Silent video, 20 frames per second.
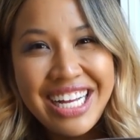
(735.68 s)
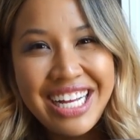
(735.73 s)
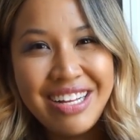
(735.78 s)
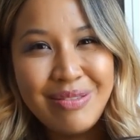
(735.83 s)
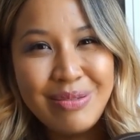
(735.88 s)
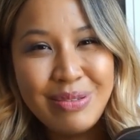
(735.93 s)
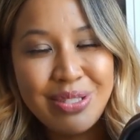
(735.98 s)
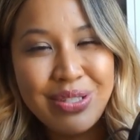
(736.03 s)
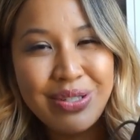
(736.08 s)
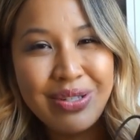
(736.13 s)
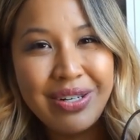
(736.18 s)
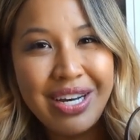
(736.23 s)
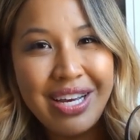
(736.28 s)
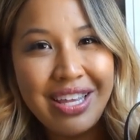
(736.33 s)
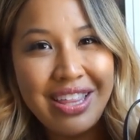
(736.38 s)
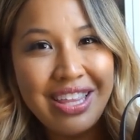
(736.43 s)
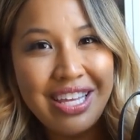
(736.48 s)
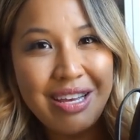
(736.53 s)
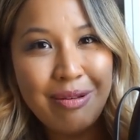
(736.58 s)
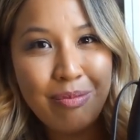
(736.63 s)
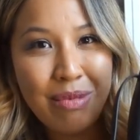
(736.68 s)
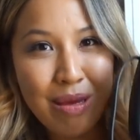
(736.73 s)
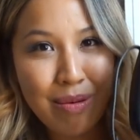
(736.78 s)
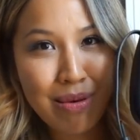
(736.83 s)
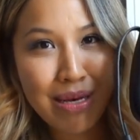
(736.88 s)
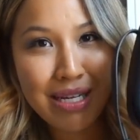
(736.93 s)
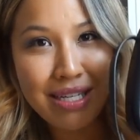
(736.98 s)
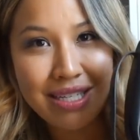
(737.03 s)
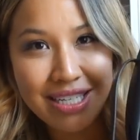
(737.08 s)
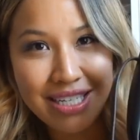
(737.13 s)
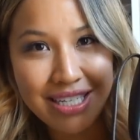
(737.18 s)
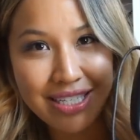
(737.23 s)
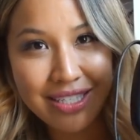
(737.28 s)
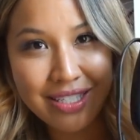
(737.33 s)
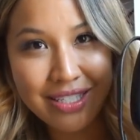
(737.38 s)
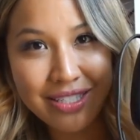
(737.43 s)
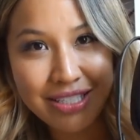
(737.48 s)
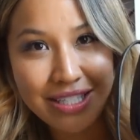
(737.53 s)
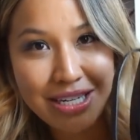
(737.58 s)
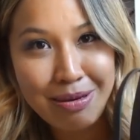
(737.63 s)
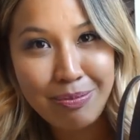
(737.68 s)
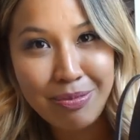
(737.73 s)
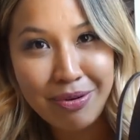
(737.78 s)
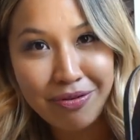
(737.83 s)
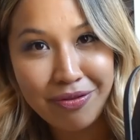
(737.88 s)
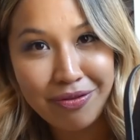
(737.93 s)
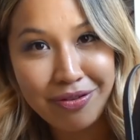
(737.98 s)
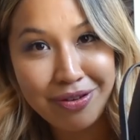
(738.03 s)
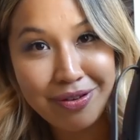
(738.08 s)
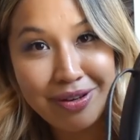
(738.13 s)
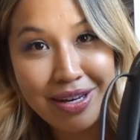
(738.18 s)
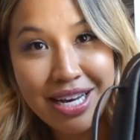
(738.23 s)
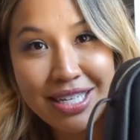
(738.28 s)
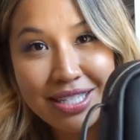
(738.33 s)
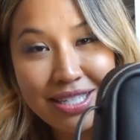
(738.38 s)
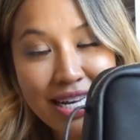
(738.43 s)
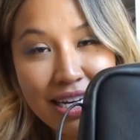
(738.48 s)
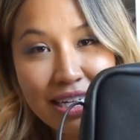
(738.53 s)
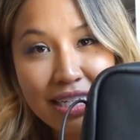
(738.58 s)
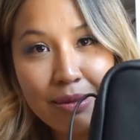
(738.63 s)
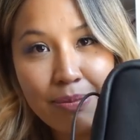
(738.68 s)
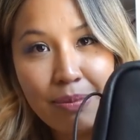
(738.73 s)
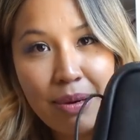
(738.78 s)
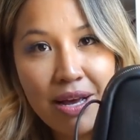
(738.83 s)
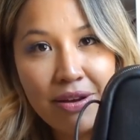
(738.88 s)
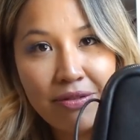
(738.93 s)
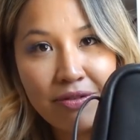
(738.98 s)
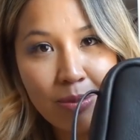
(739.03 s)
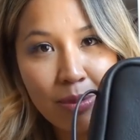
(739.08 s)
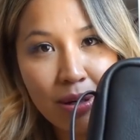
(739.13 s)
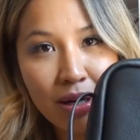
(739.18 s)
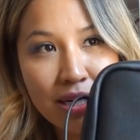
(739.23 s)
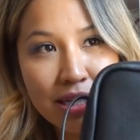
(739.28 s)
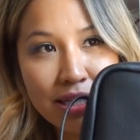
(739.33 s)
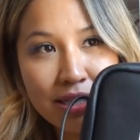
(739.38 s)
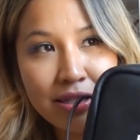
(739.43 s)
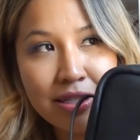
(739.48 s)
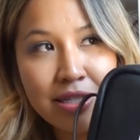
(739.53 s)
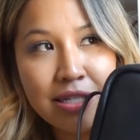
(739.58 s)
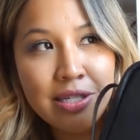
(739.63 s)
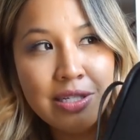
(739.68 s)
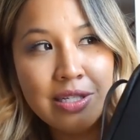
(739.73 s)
um, so I think maybe it is cheaper for you guys to actually buy it from Oz.